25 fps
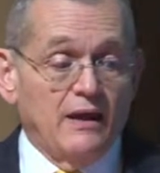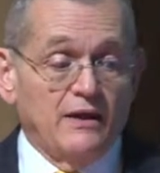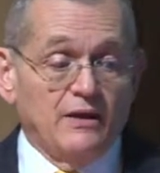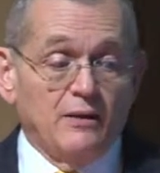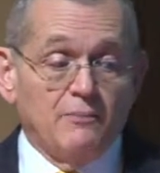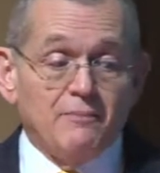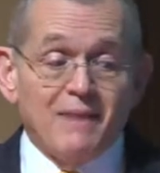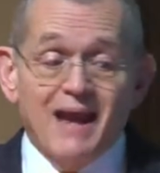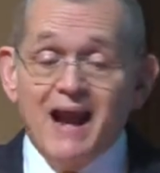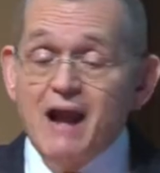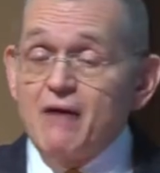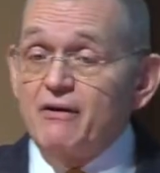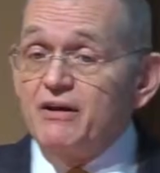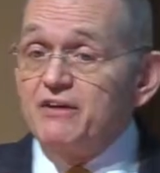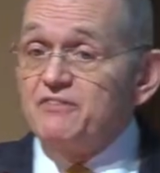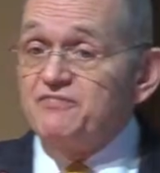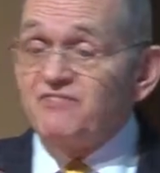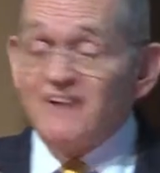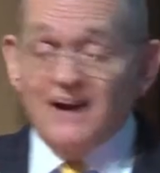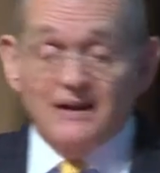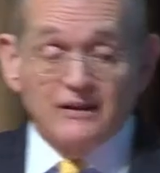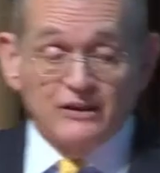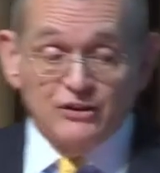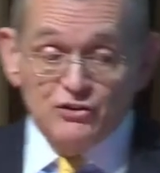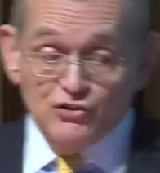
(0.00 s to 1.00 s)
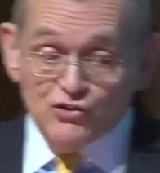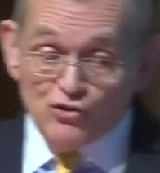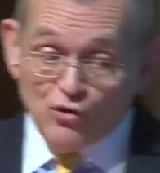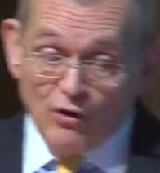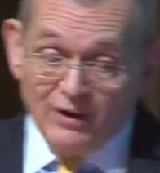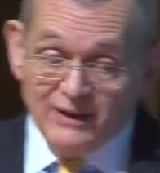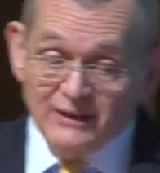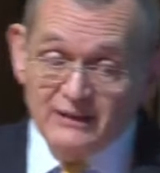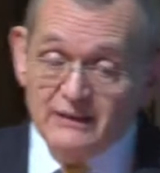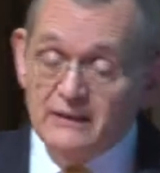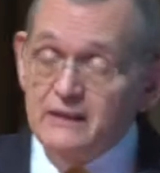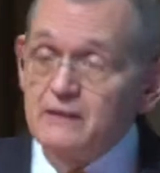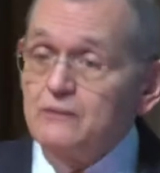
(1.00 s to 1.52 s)
Married, filing
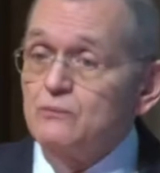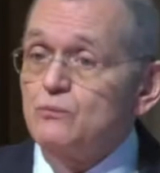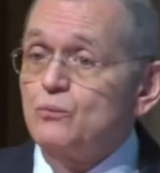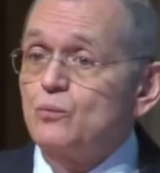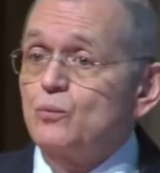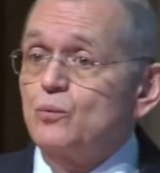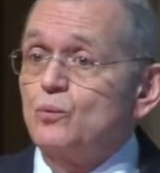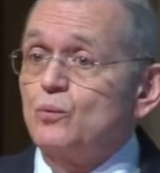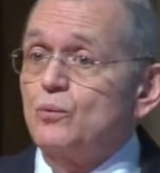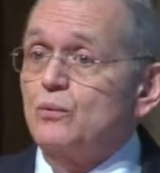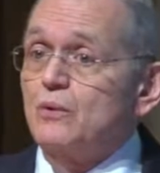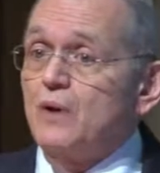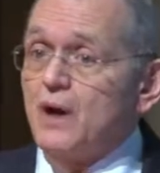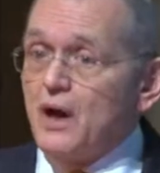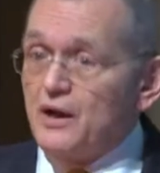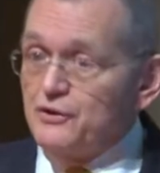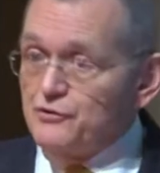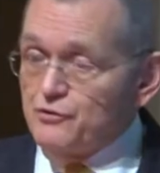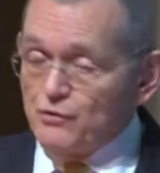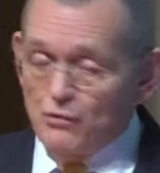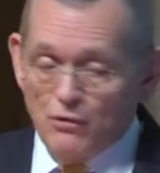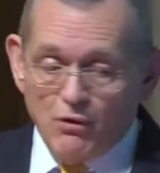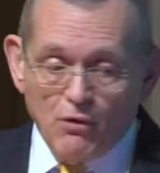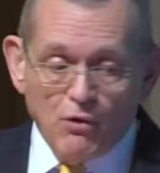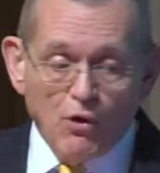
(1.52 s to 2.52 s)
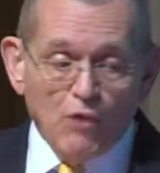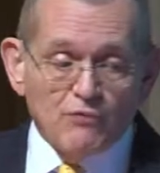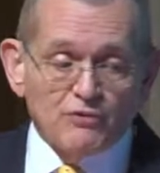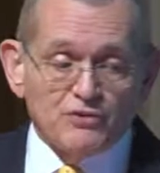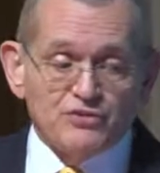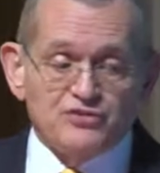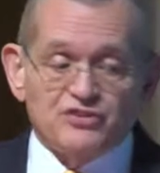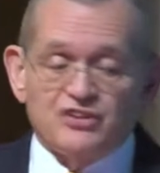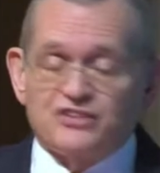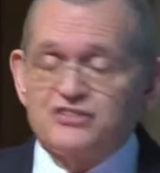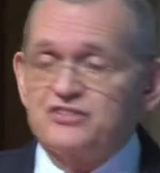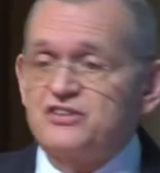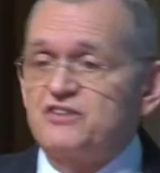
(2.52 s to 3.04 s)
jointly, under or over
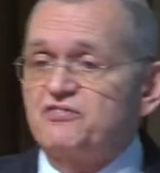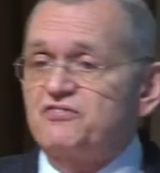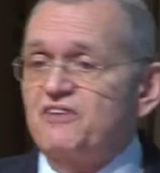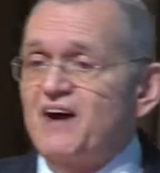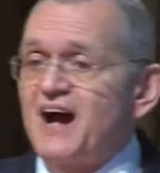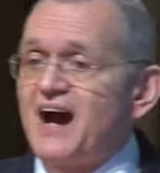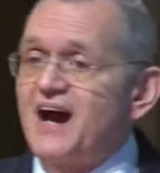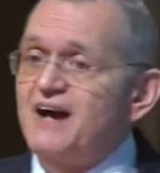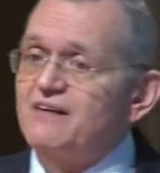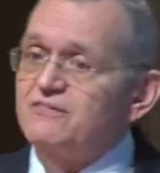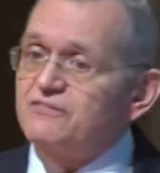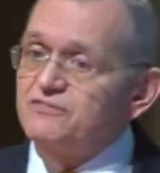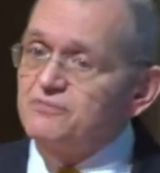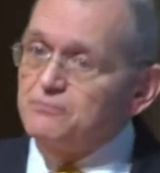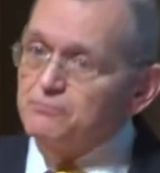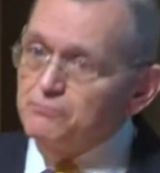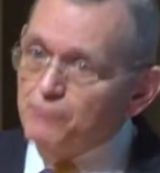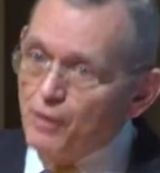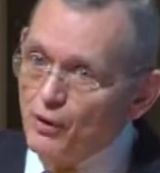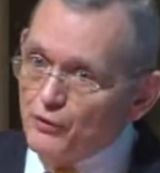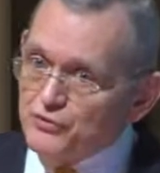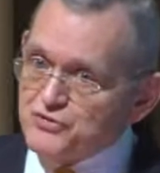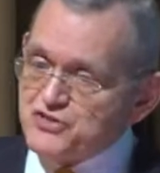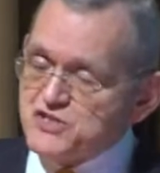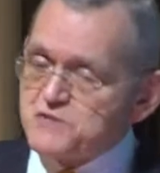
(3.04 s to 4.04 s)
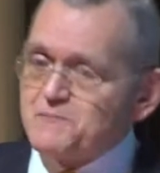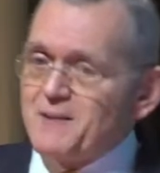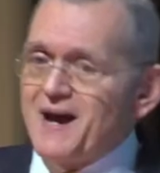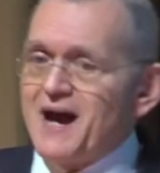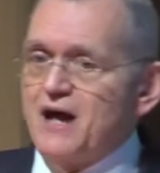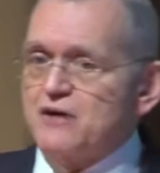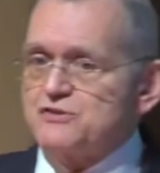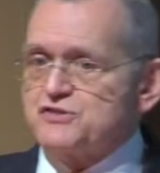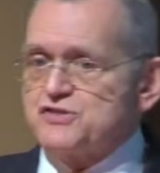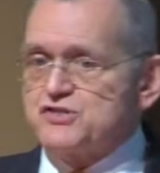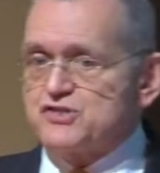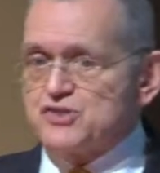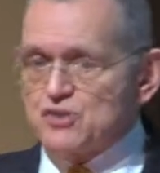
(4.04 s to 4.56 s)
65, both
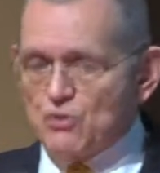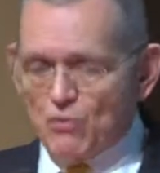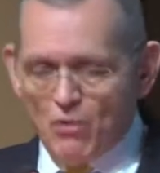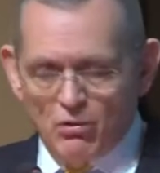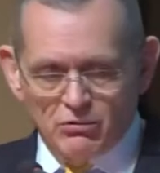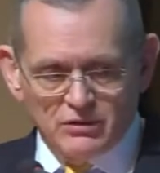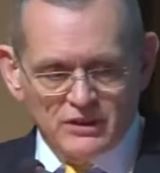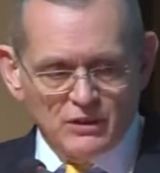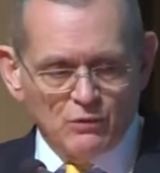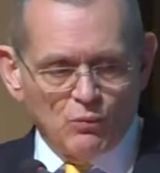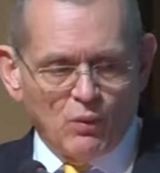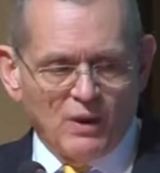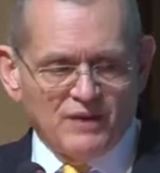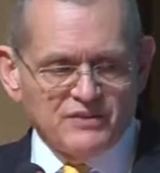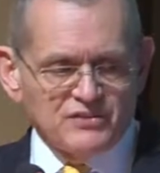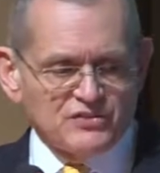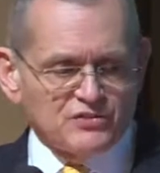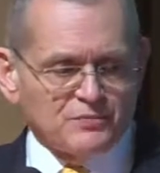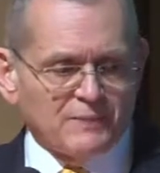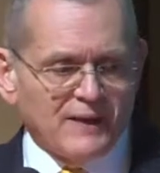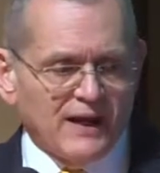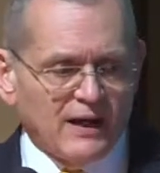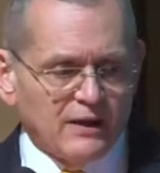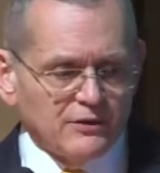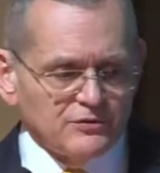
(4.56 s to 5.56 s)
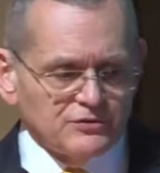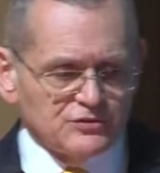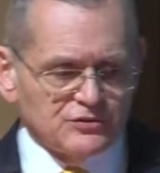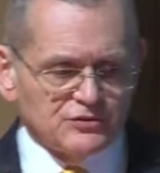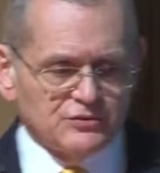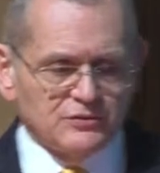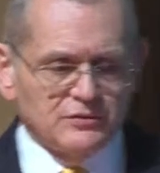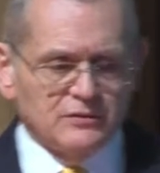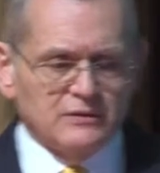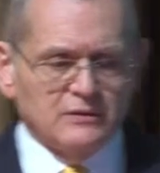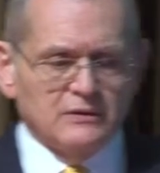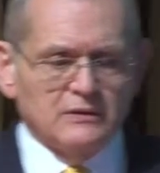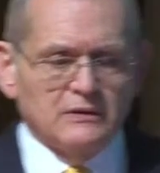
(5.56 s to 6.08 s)
spouses or only one spouse.
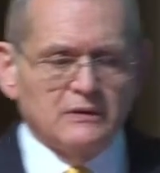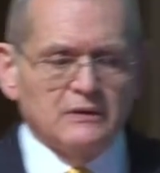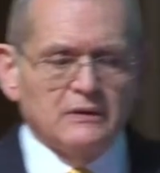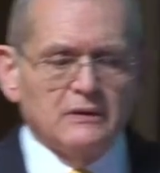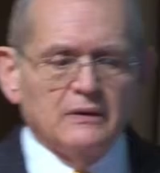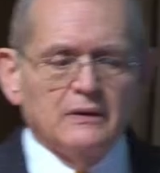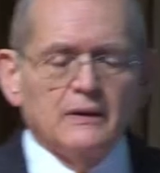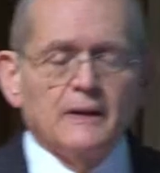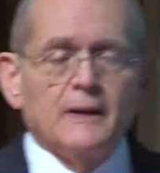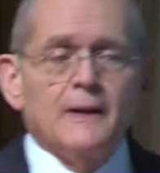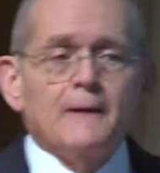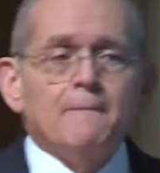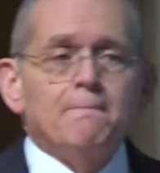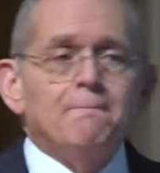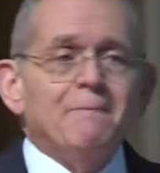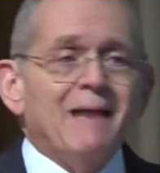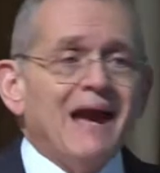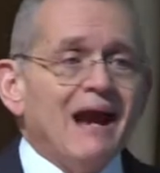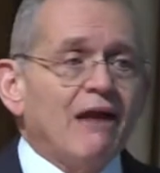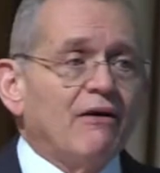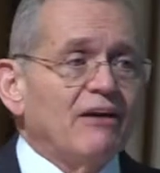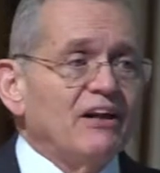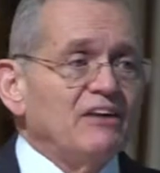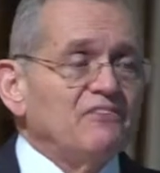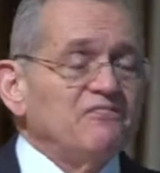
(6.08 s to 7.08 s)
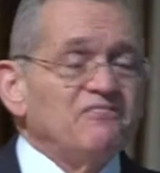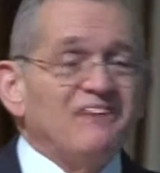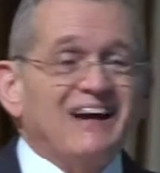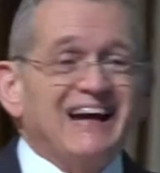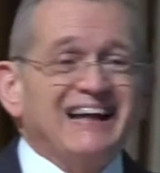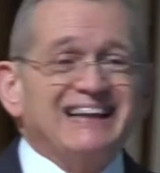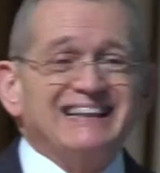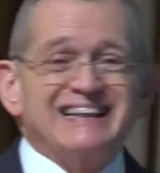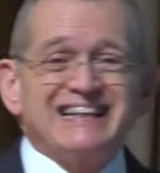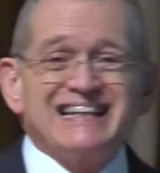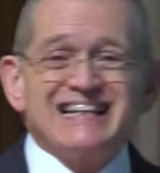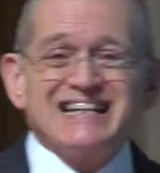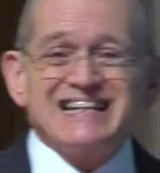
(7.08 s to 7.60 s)
Married,
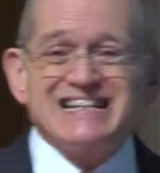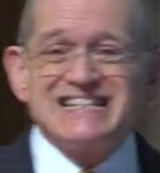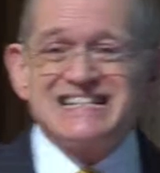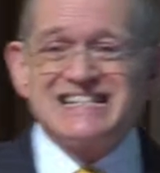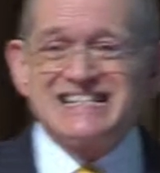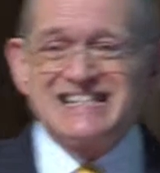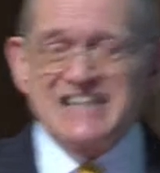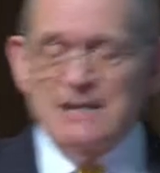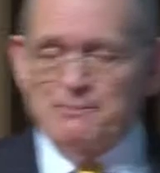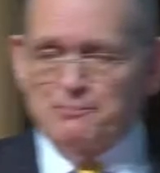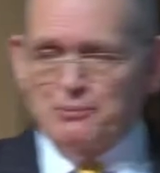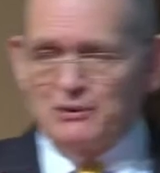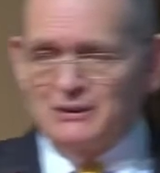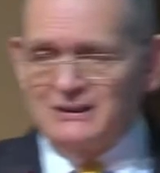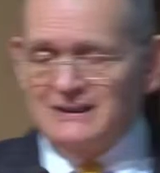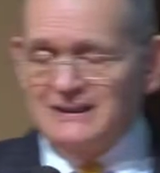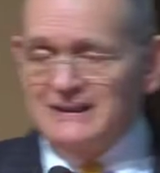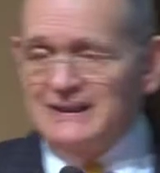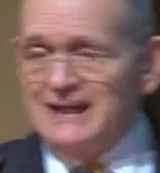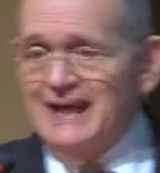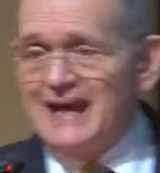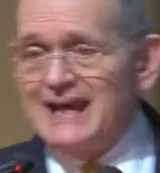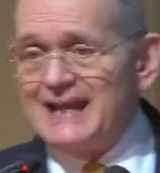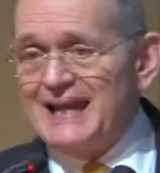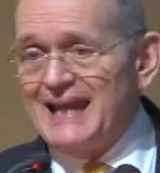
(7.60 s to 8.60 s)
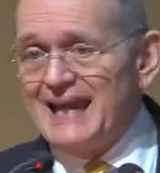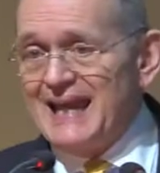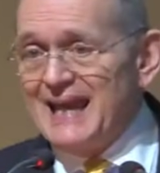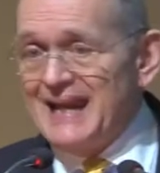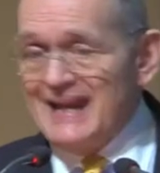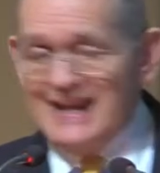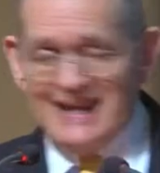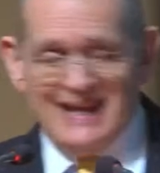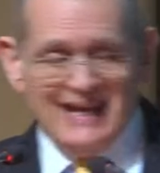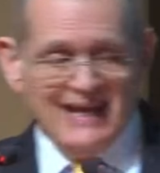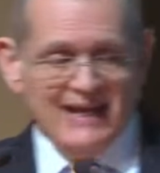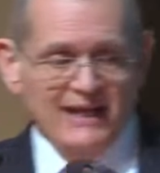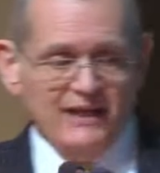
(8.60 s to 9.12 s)
filing separately at
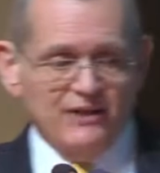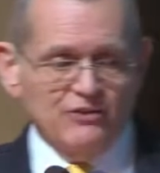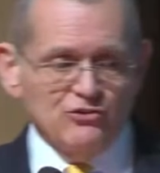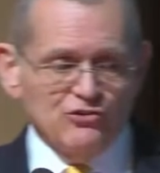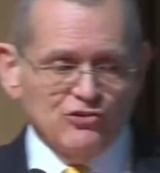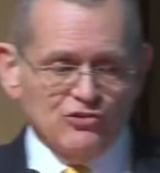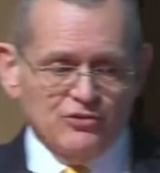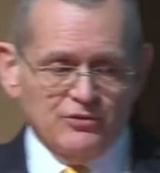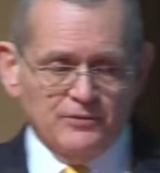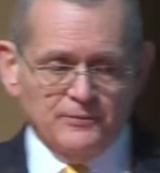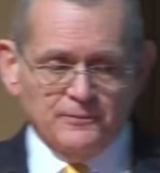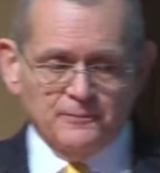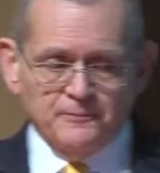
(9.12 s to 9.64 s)
any age.